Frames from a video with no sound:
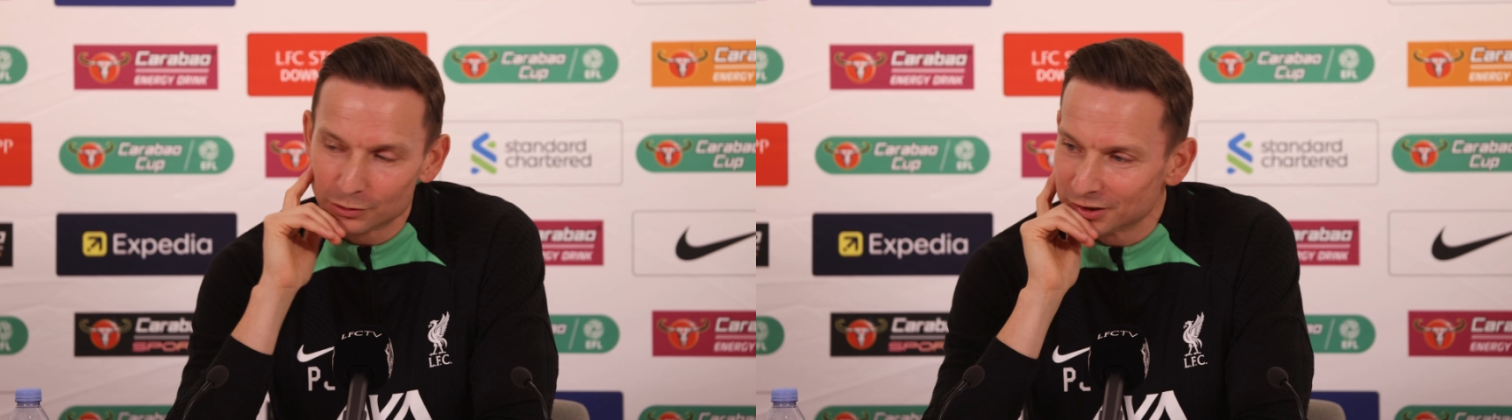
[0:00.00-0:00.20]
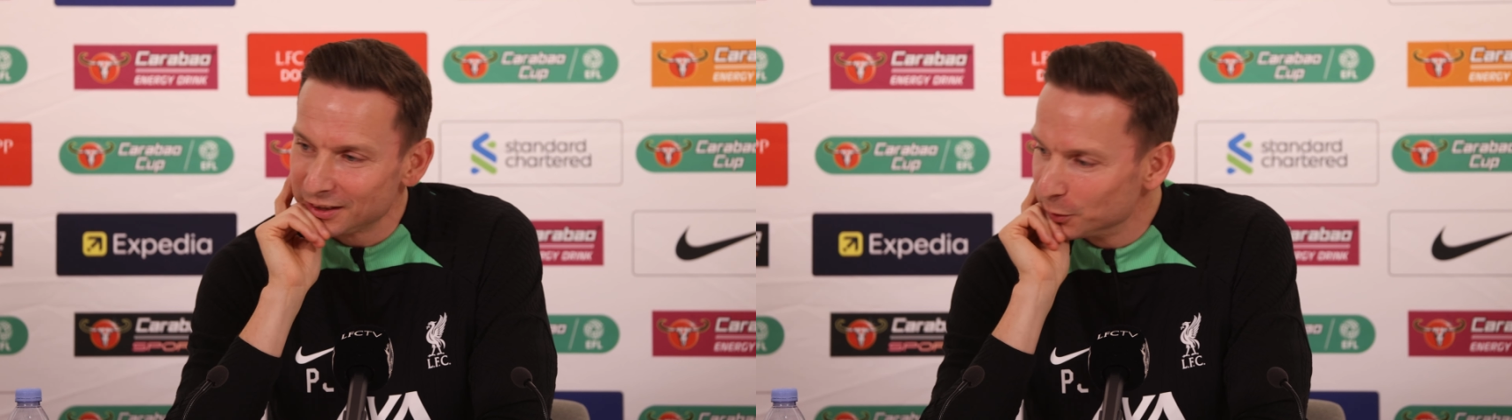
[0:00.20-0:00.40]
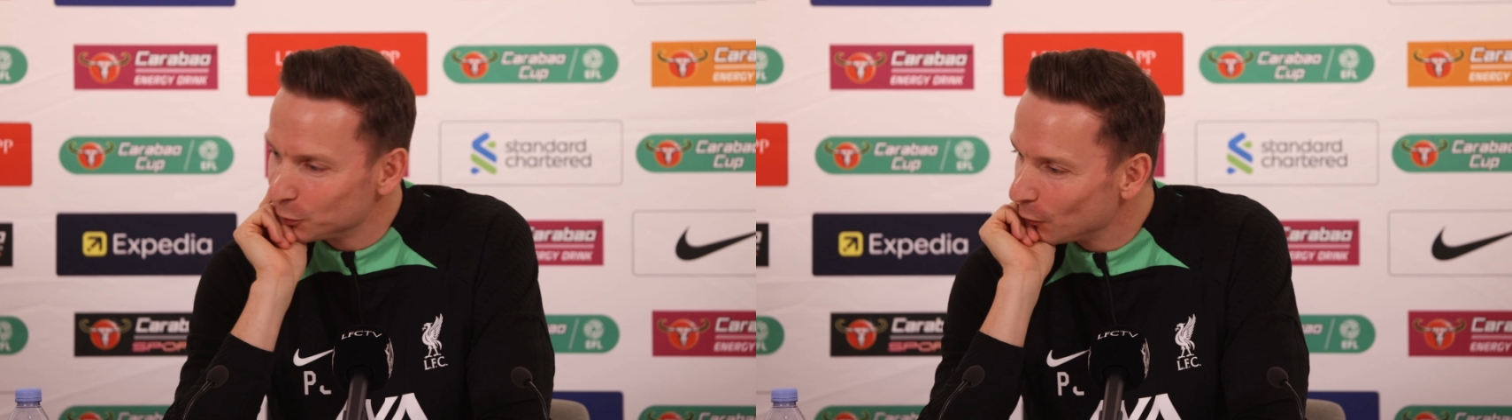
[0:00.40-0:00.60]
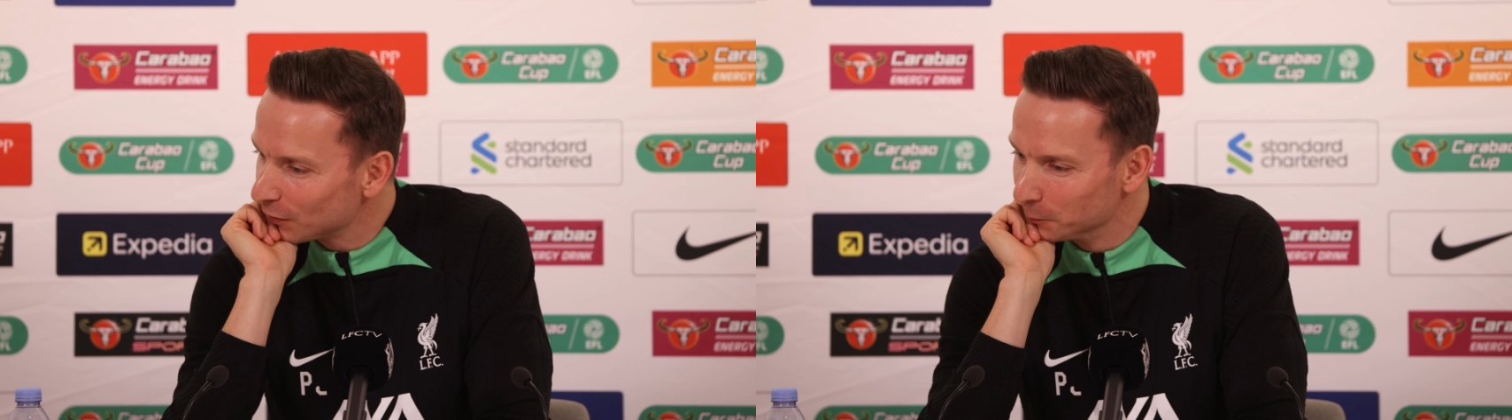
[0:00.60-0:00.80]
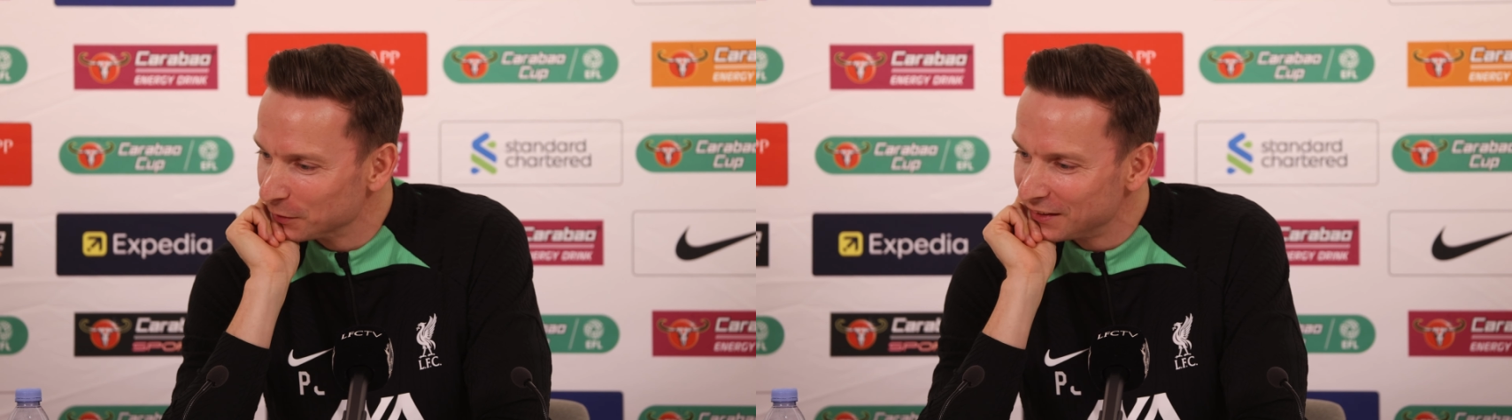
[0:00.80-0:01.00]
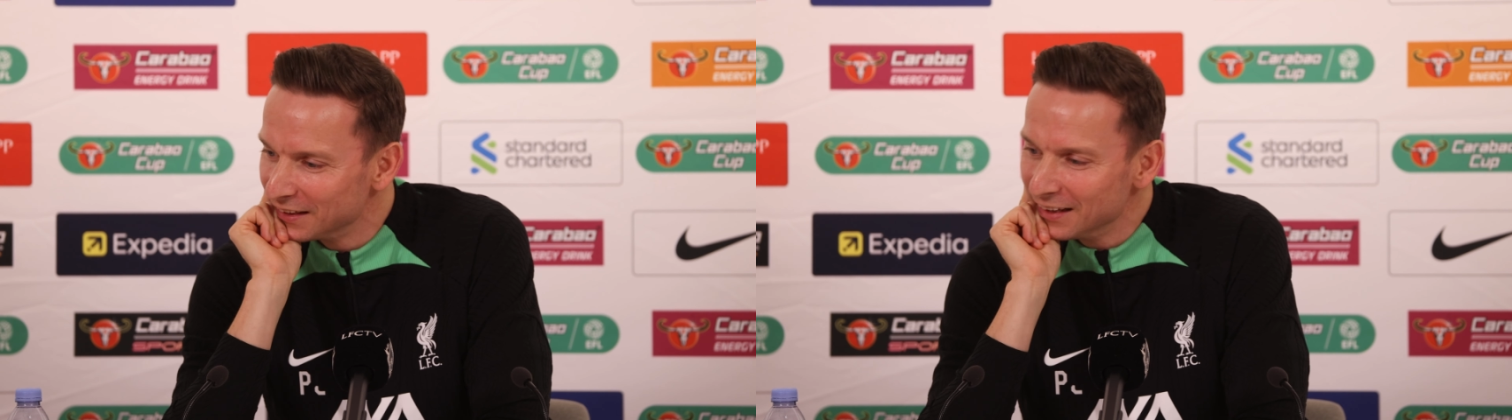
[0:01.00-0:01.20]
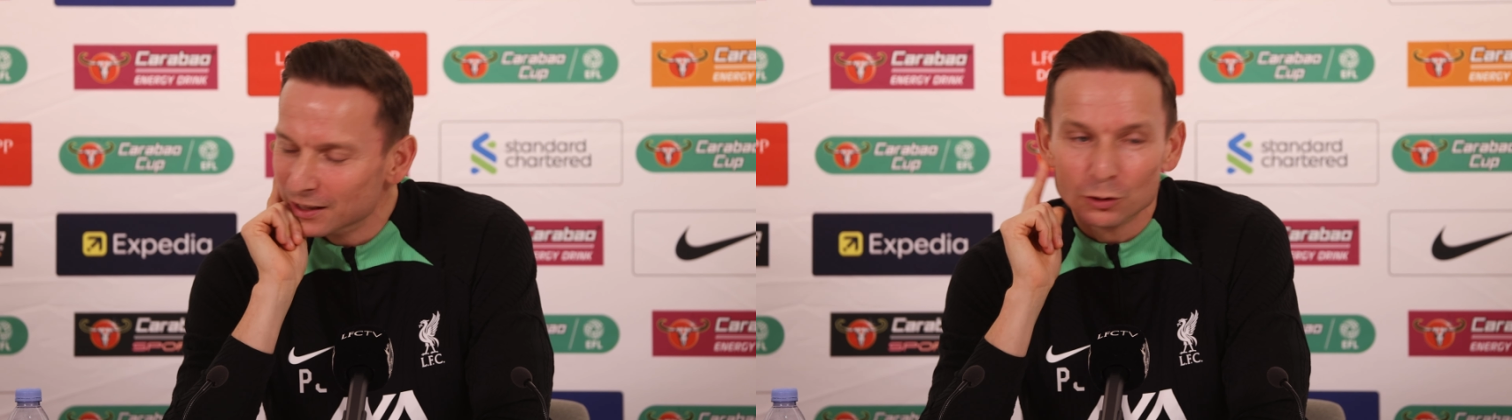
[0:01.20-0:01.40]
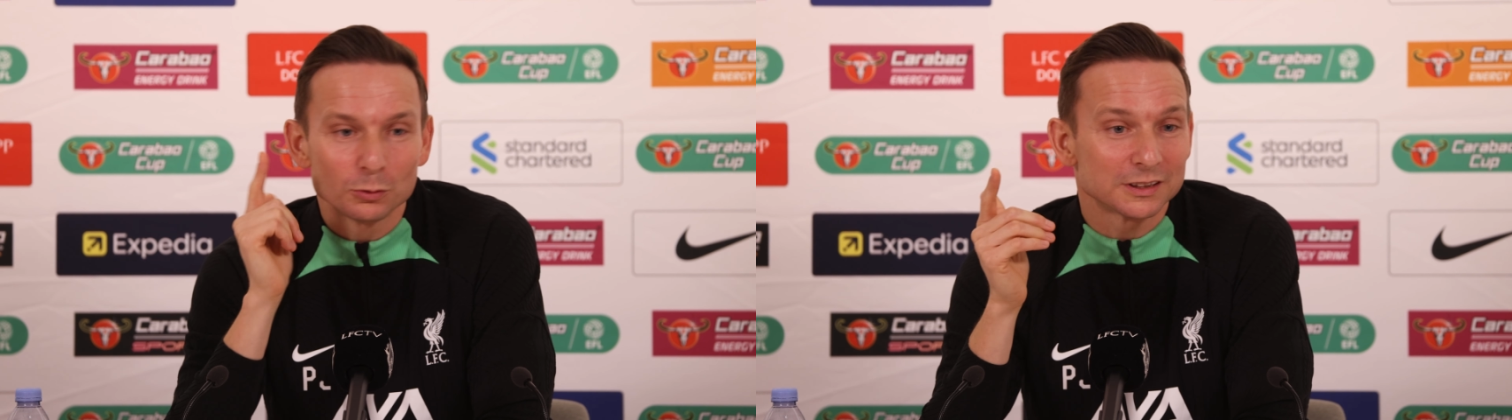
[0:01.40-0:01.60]
continue talking, but
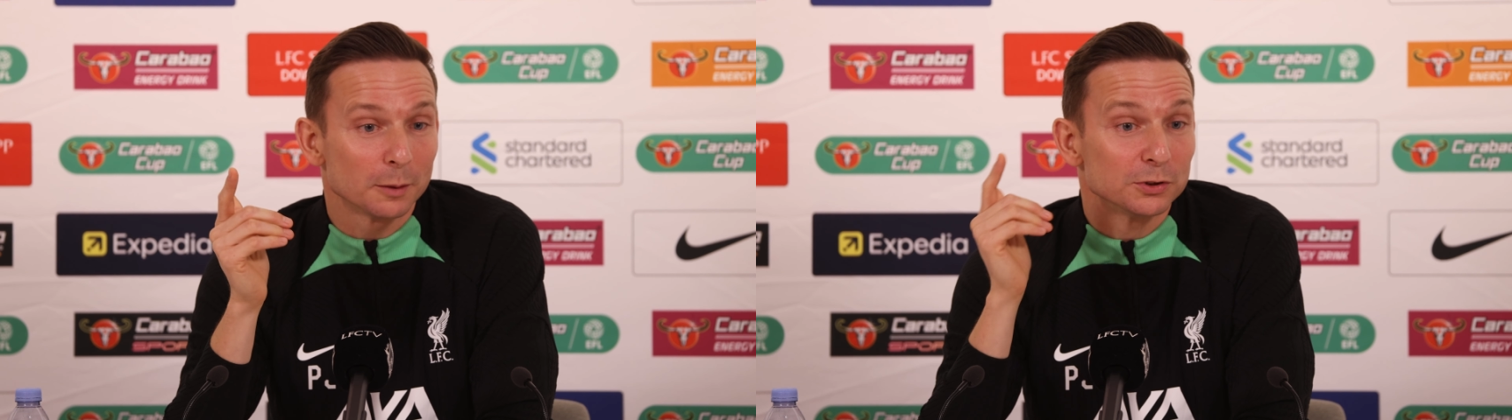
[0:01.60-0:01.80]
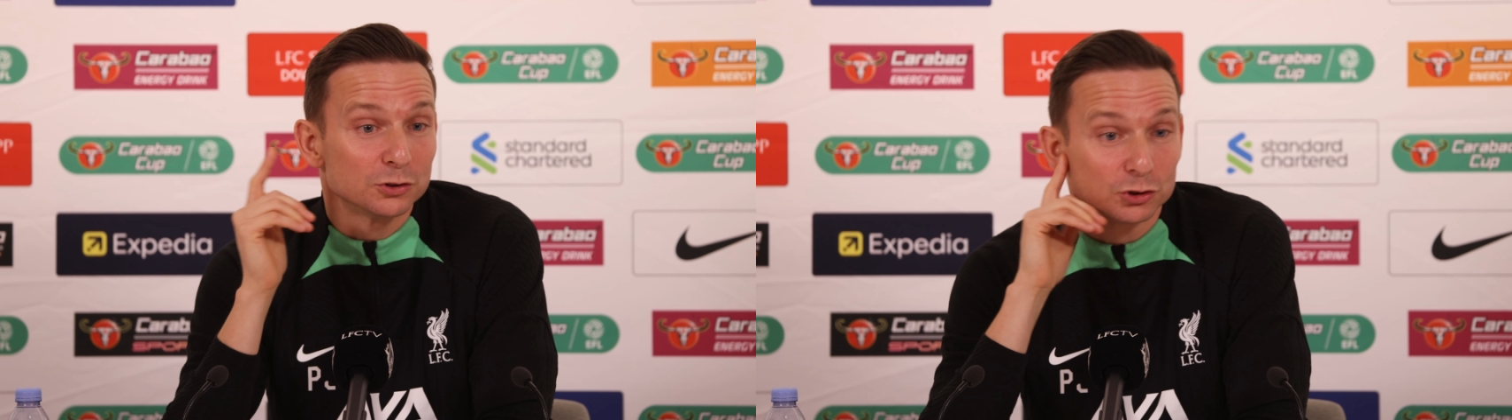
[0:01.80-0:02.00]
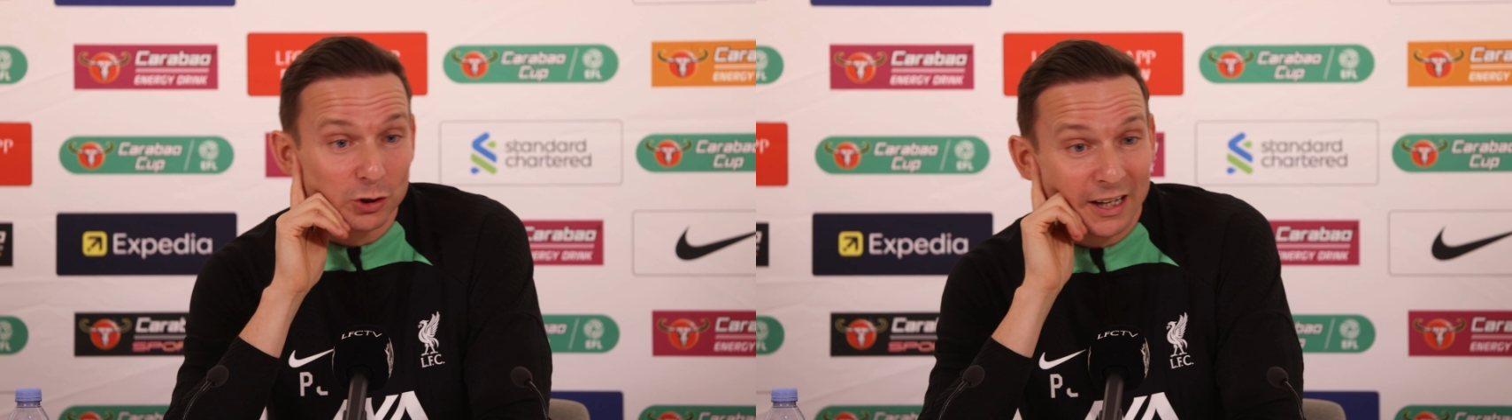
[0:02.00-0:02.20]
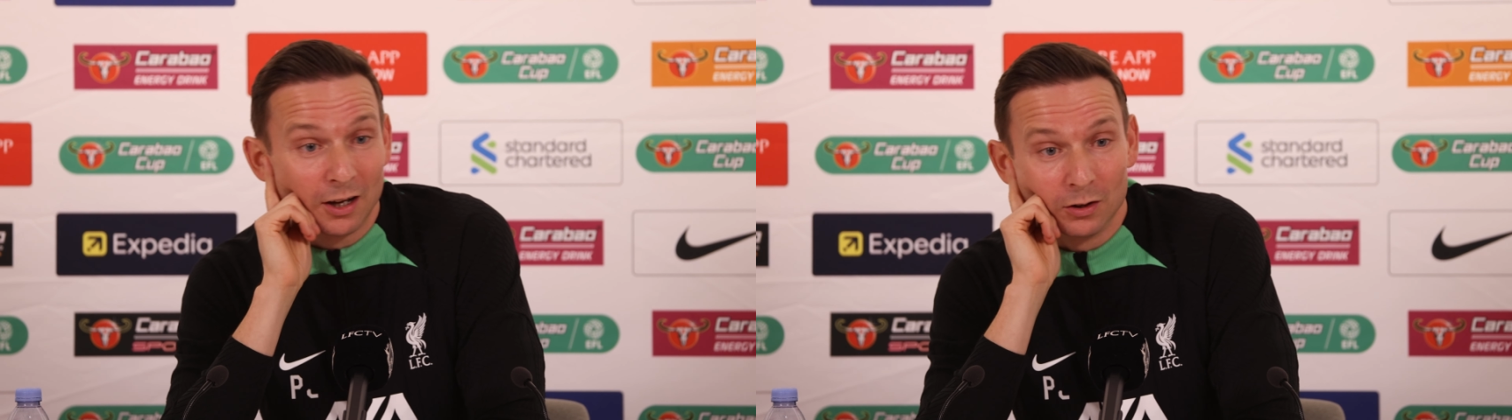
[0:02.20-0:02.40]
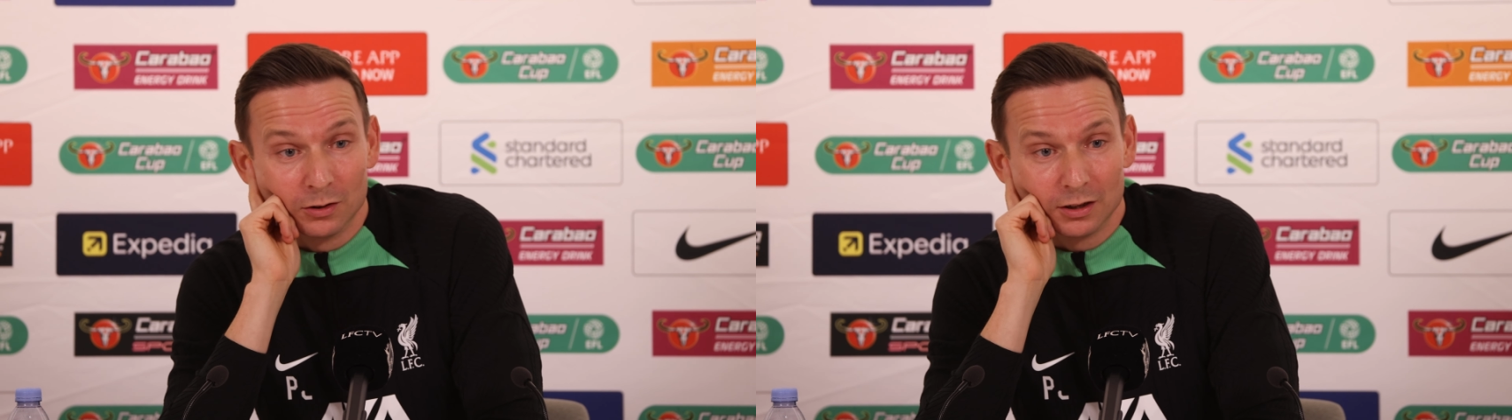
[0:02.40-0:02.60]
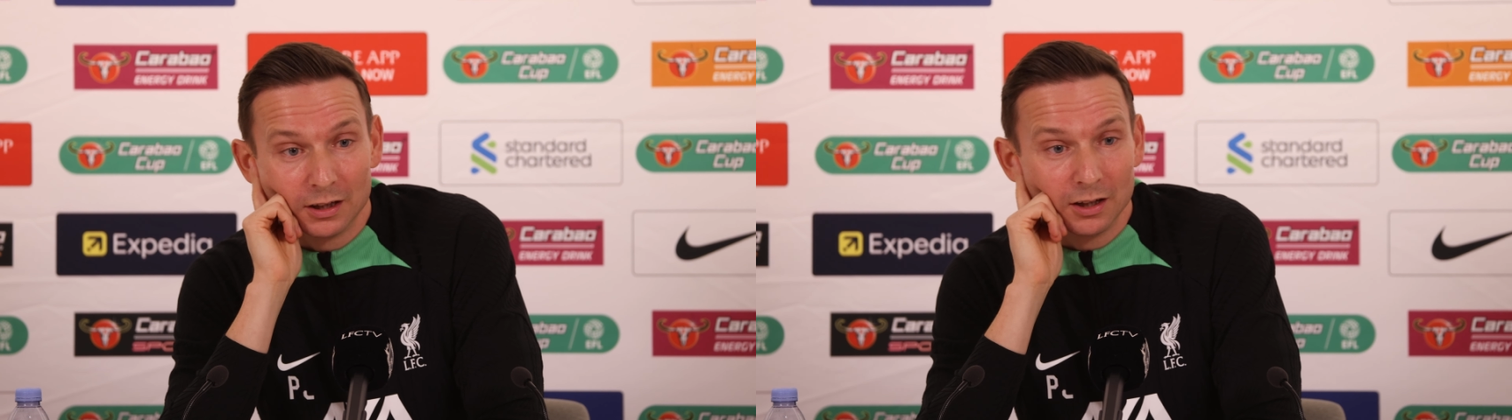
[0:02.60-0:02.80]
look what happened to Jurel.